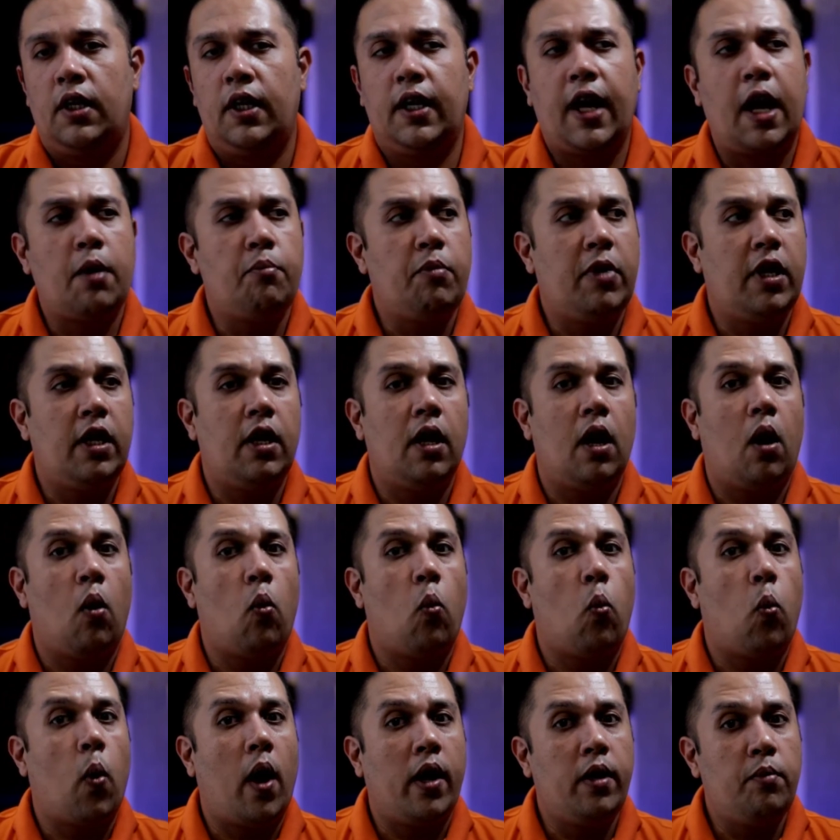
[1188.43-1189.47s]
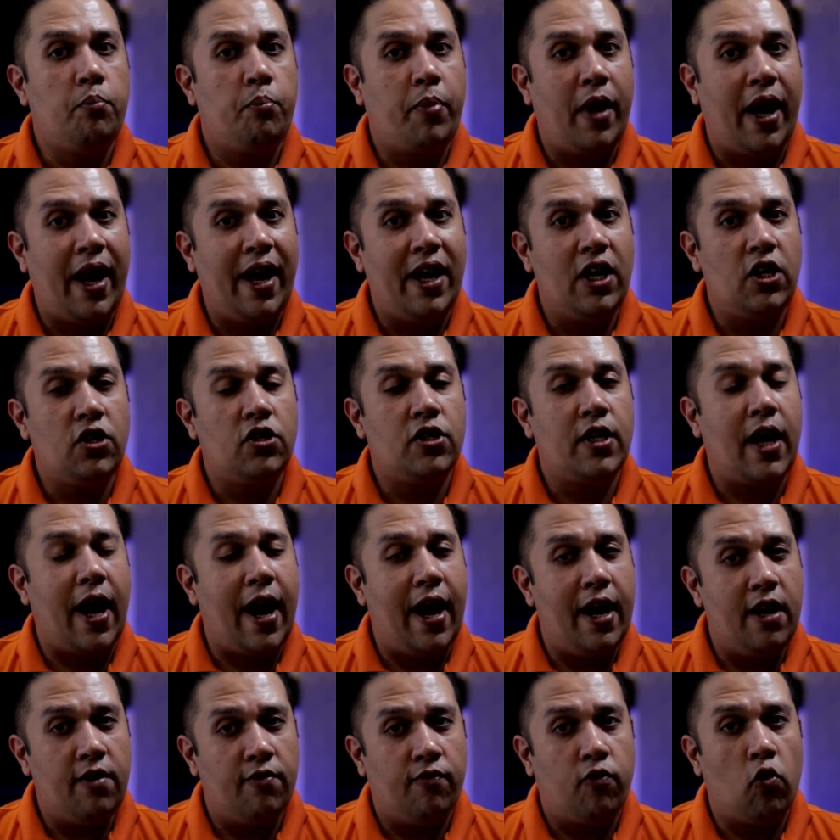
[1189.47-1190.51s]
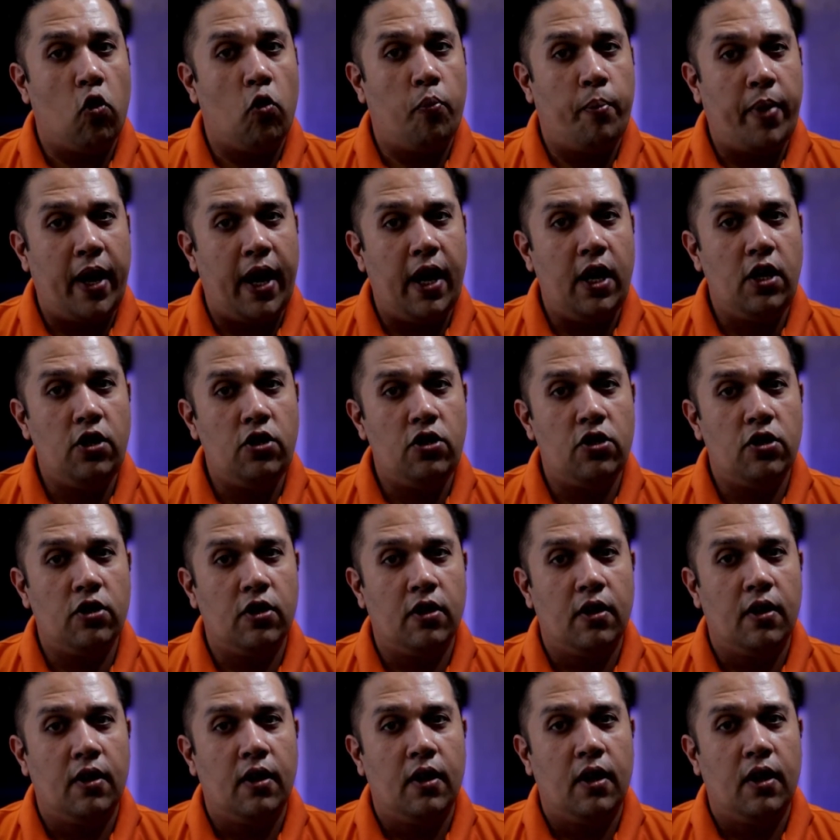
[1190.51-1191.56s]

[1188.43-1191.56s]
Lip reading: It can be a 1-page, A4 page,